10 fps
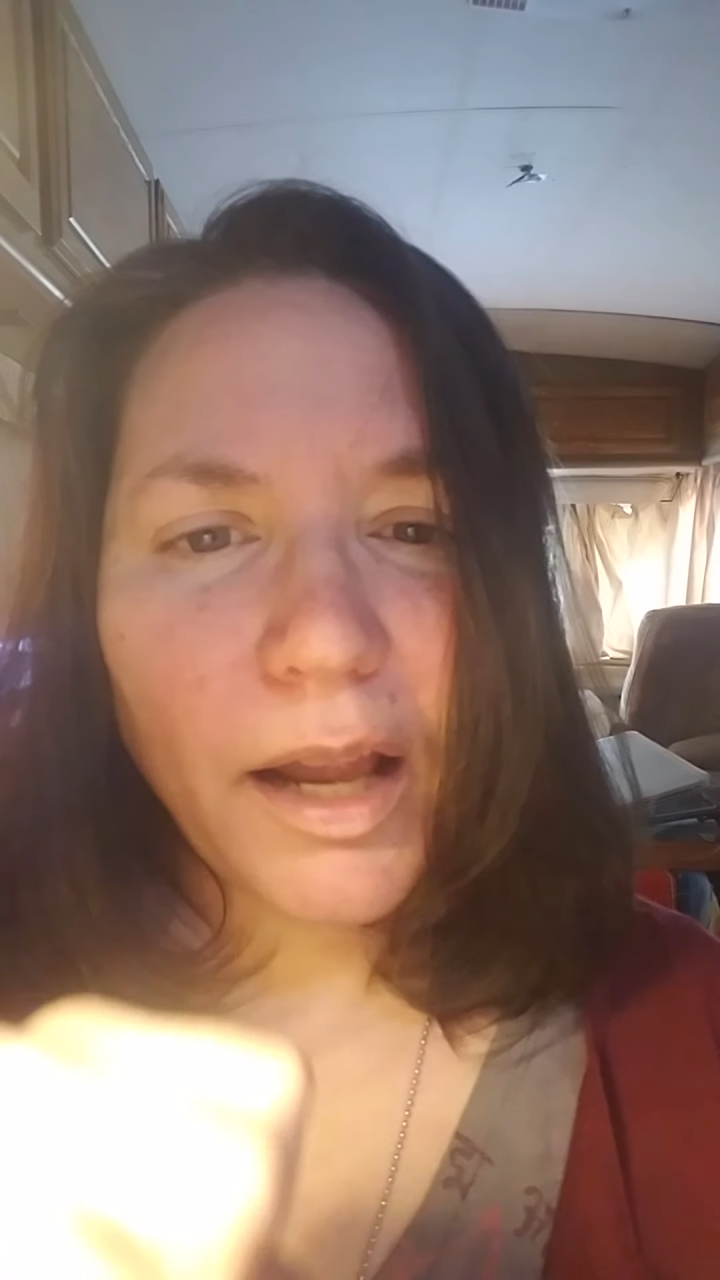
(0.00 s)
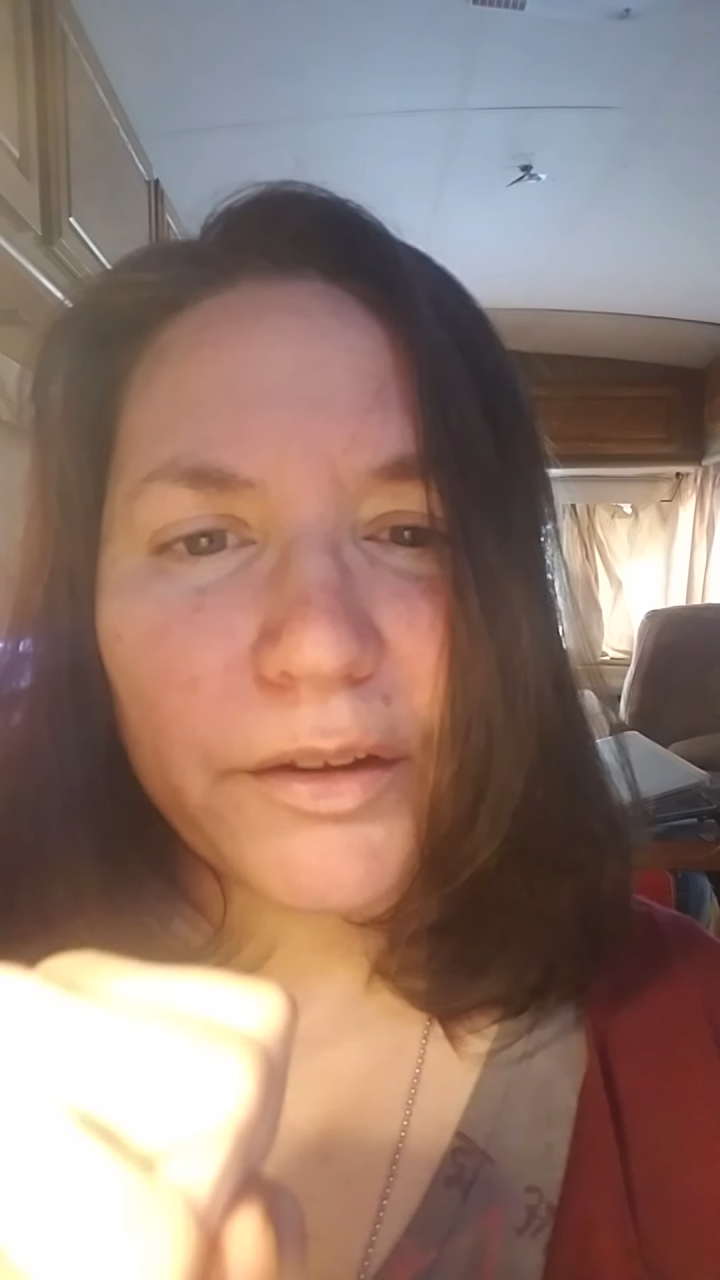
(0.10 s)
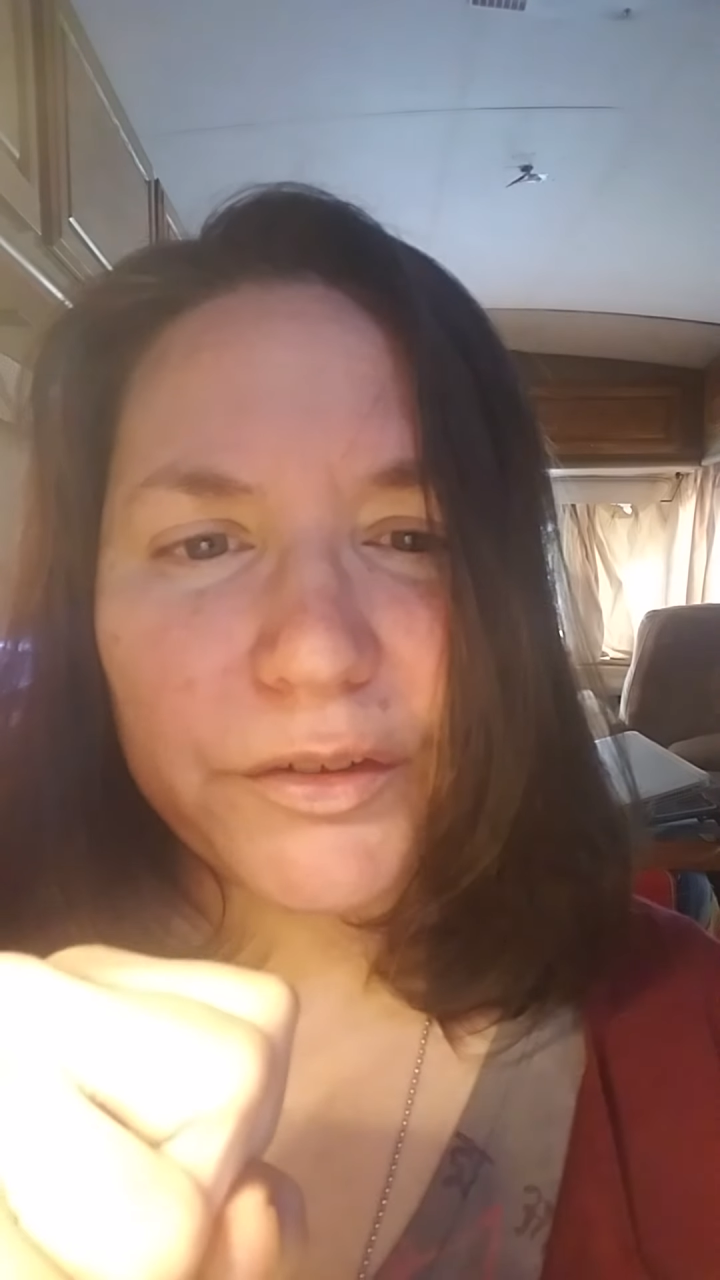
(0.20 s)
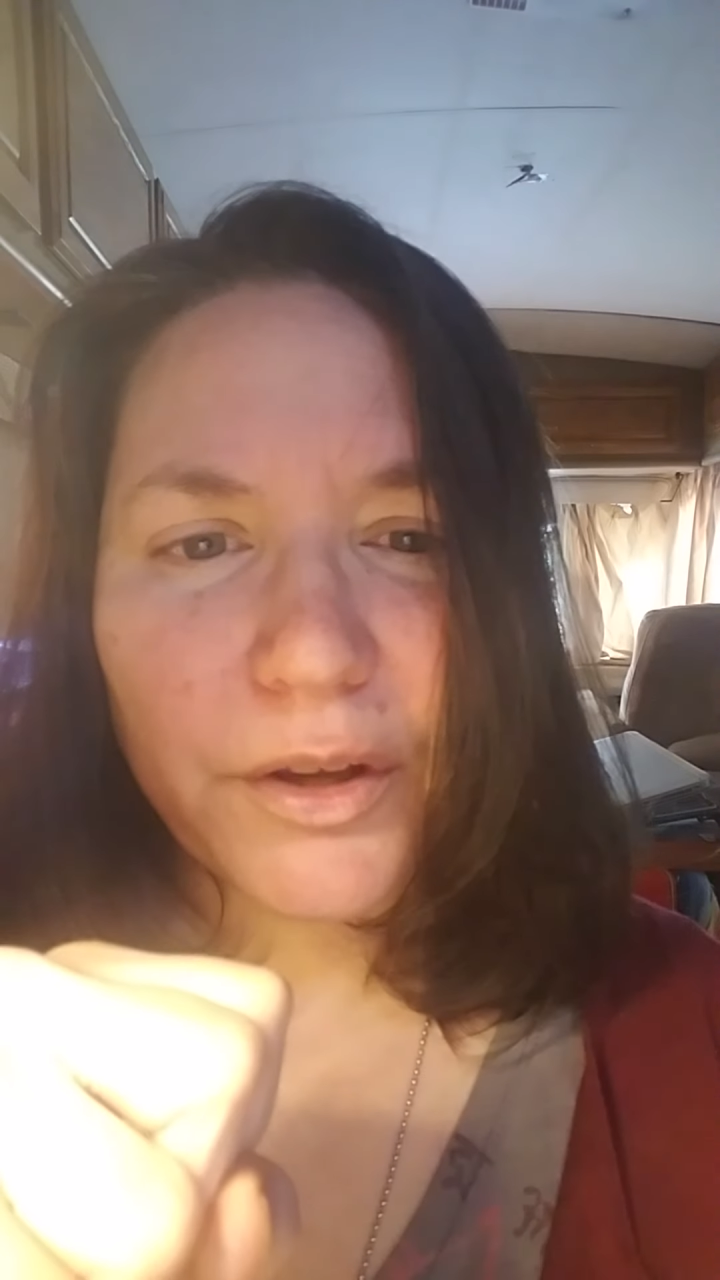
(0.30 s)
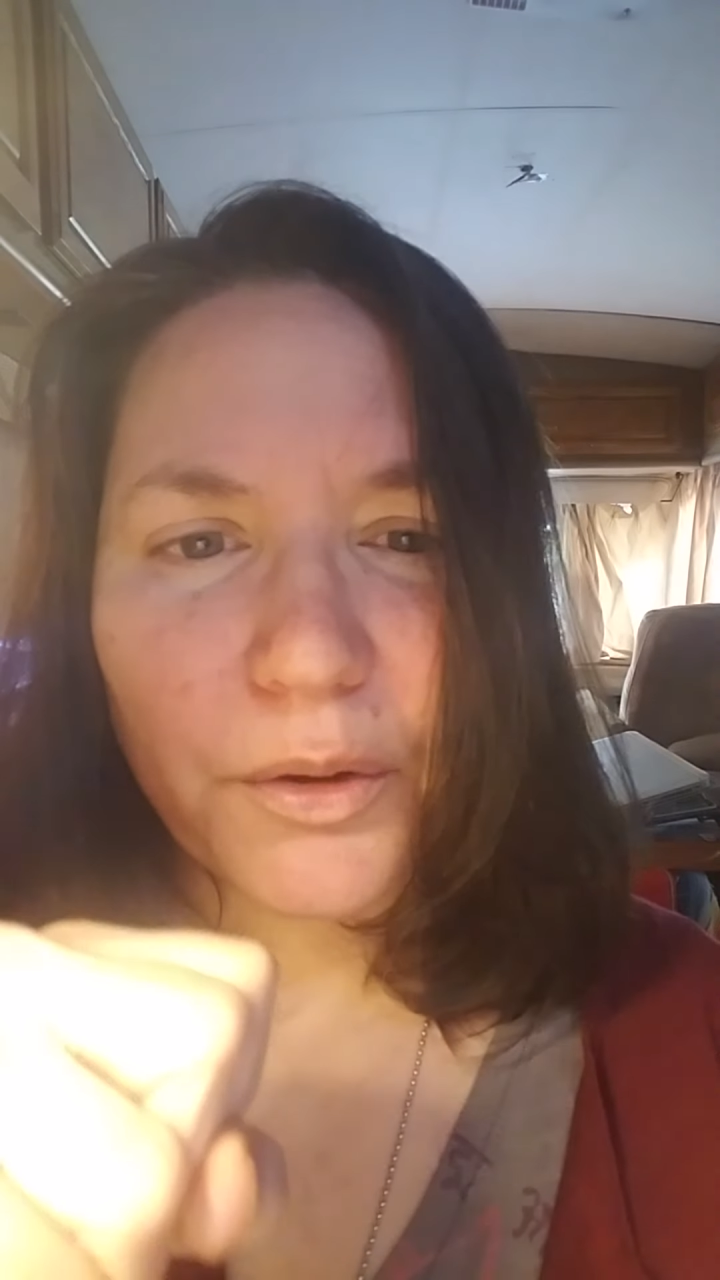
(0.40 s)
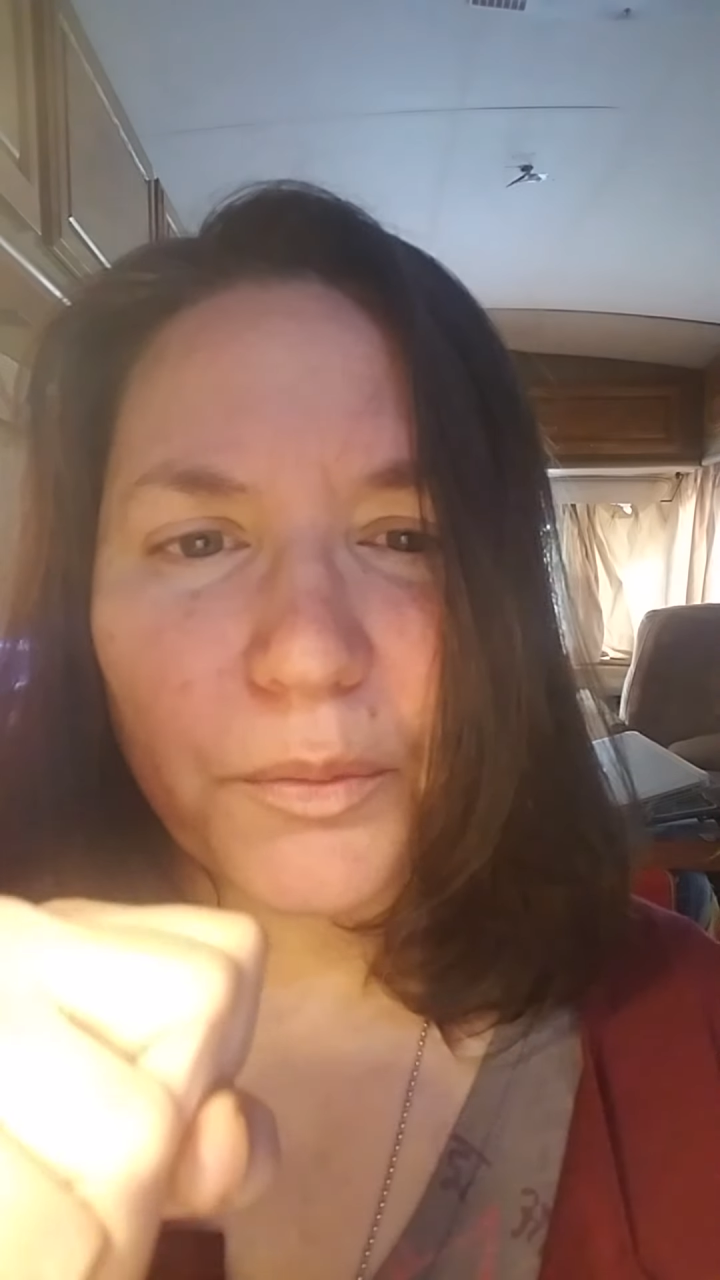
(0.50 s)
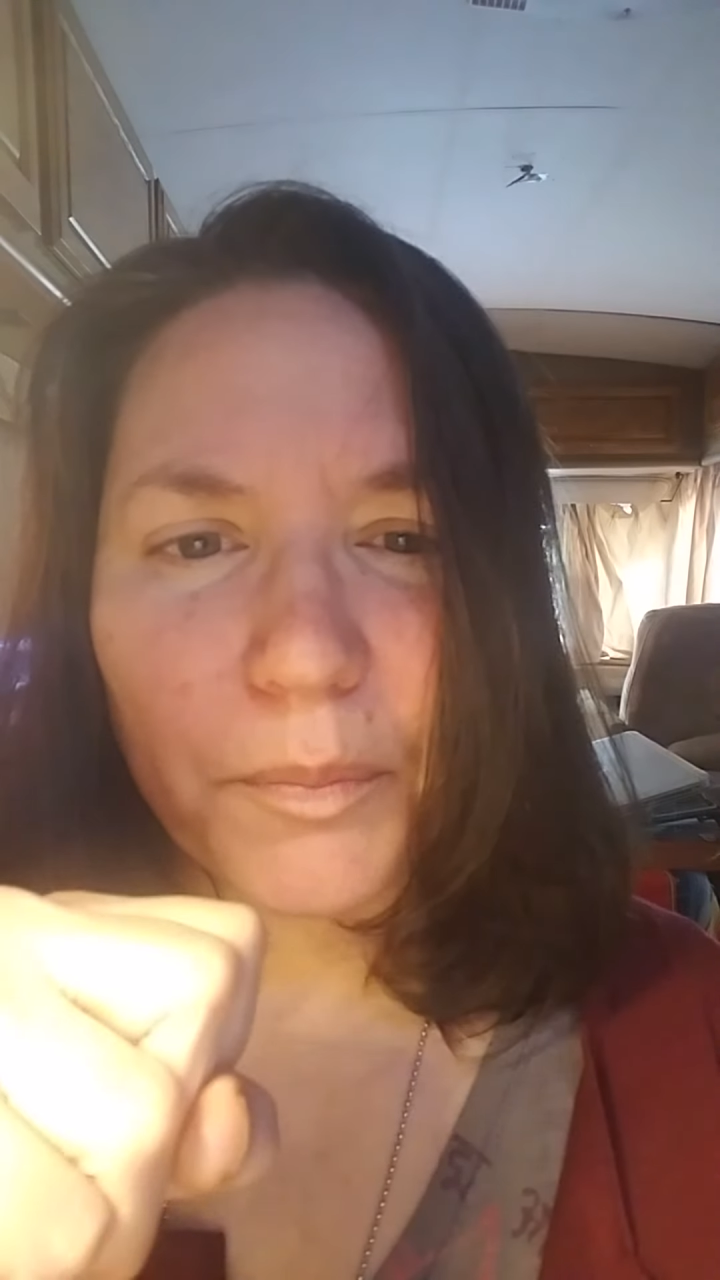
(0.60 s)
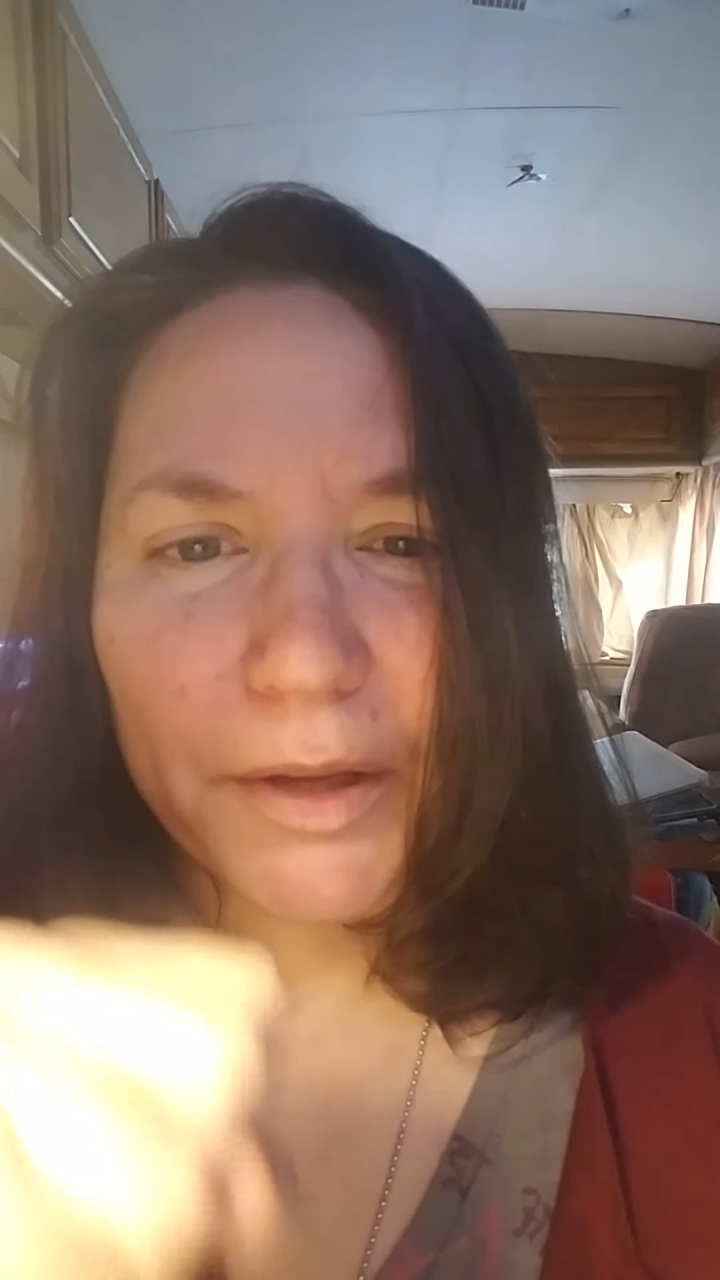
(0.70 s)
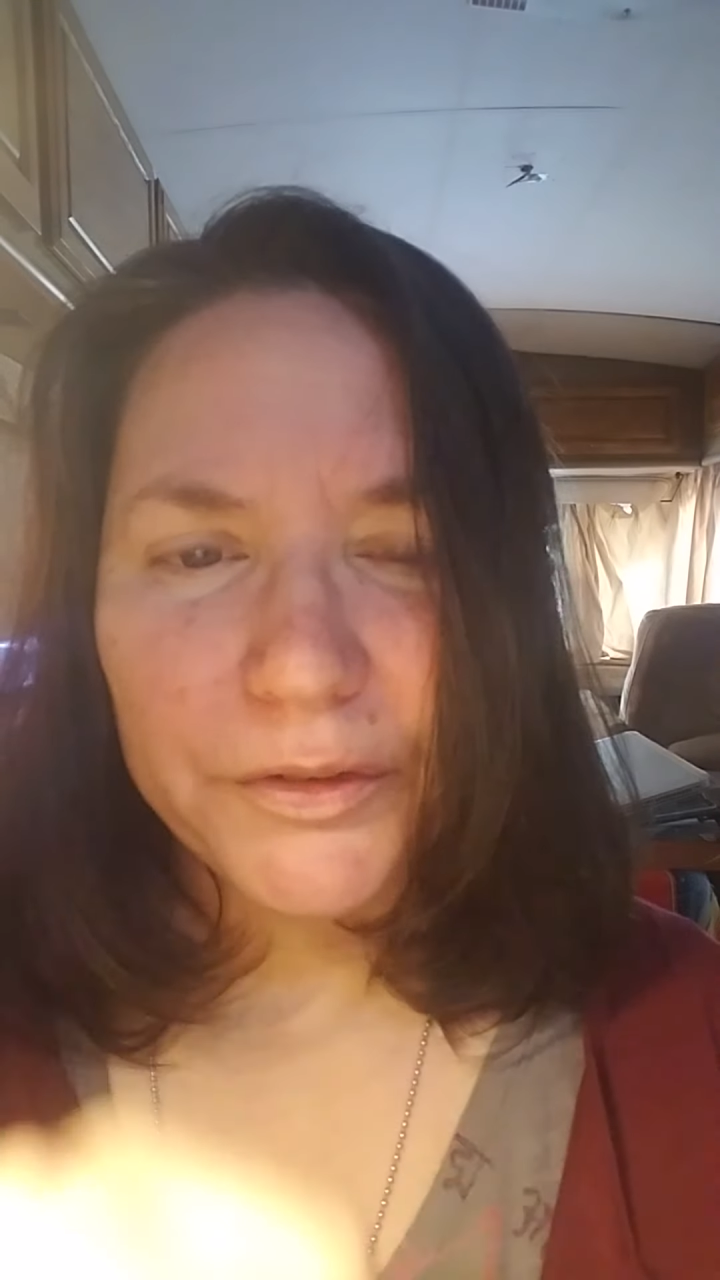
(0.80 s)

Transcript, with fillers: And so by